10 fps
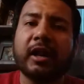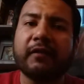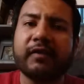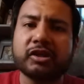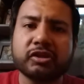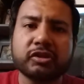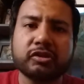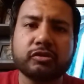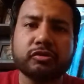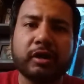adventure
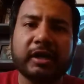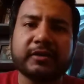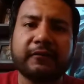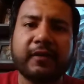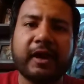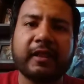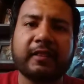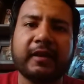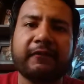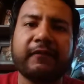to try to find the